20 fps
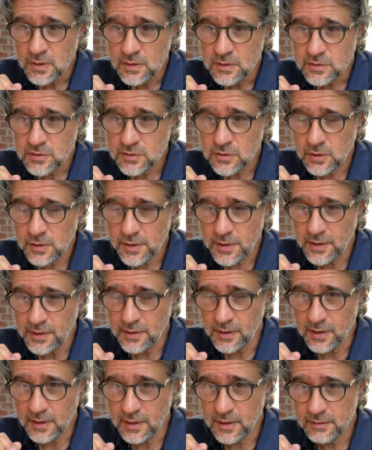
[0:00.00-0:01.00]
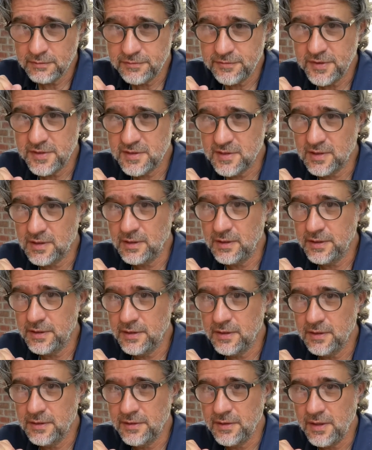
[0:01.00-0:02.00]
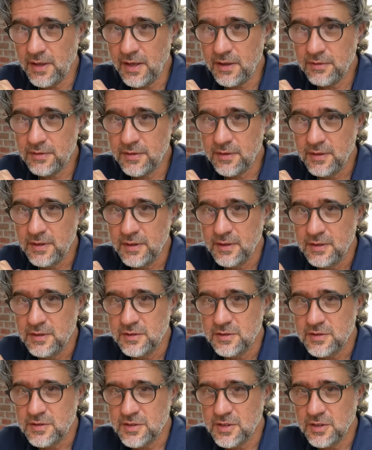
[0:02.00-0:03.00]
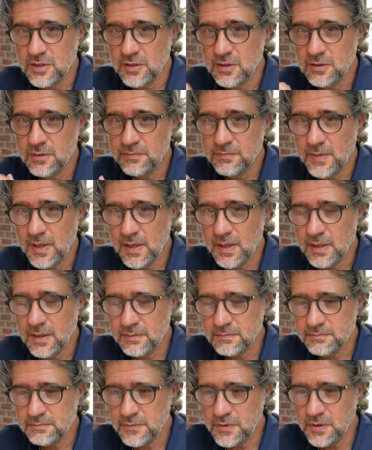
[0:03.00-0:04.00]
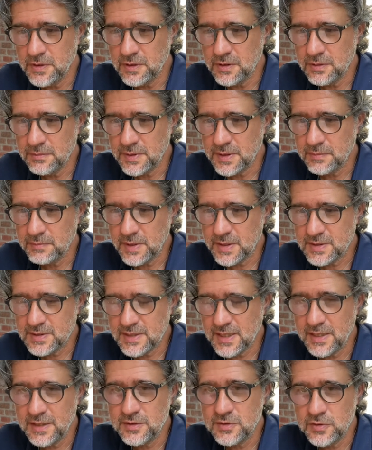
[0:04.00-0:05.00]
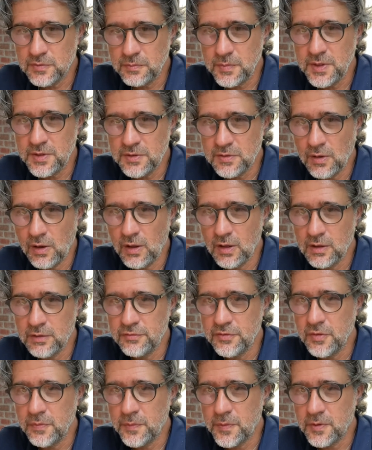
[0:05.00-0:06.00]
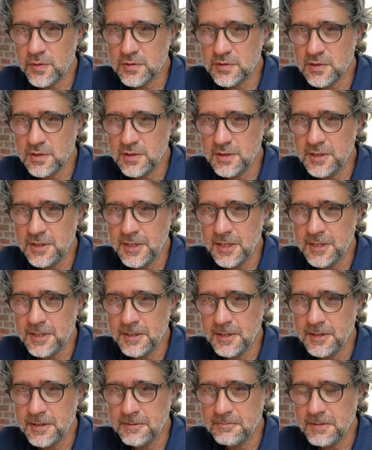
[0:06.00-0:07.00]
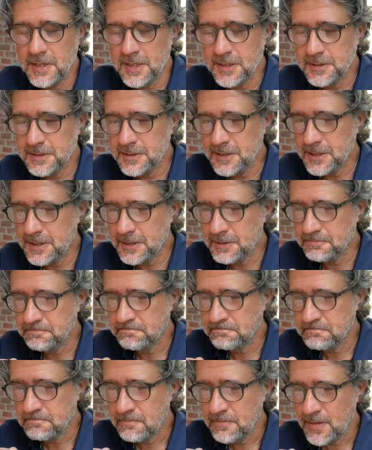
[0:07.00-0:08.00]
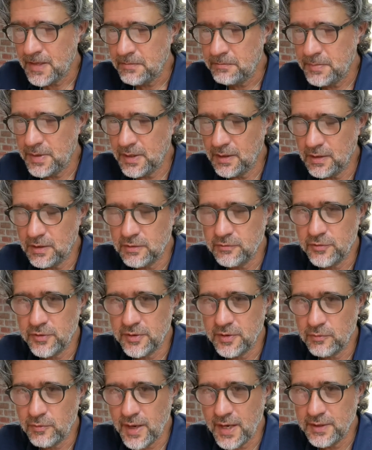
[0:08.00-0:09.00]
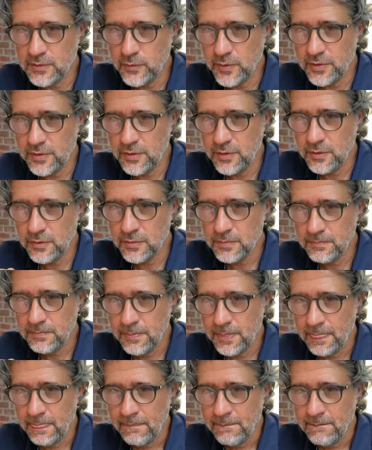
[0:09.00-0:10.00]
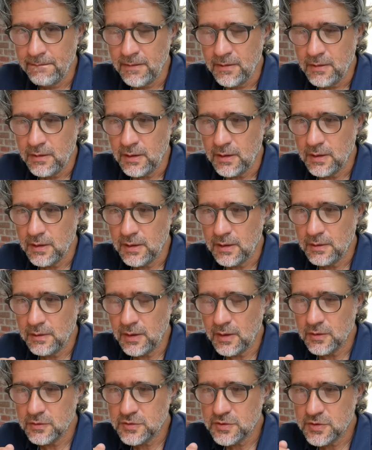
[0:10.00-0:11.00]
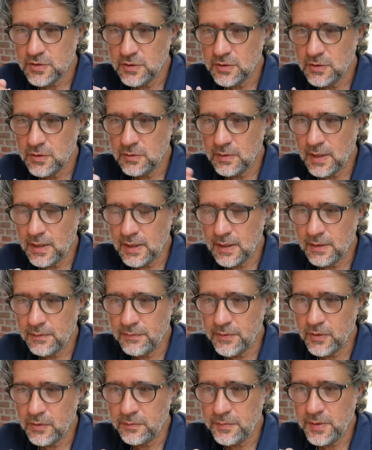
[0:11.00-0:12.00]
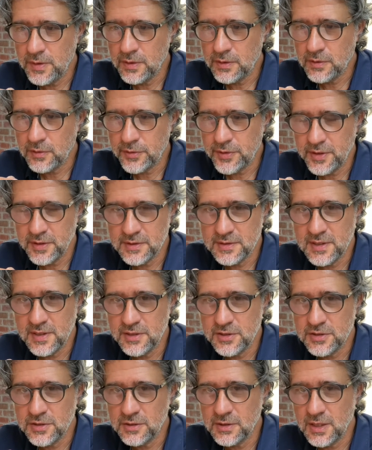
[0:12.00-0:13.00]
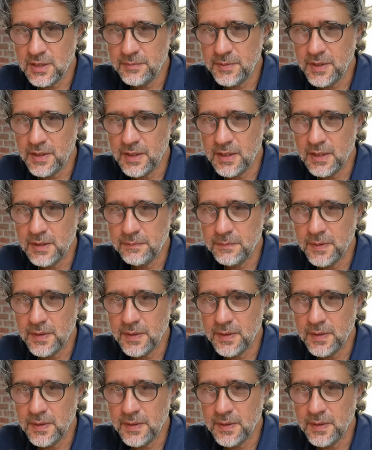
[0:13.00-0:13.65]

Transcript: starting uh, physically on the 8th. So, um, you know, I'm excited to meet all of you personally and, and, and um, be along for the ride with you. Uh, also, um, there will be an orientation coming up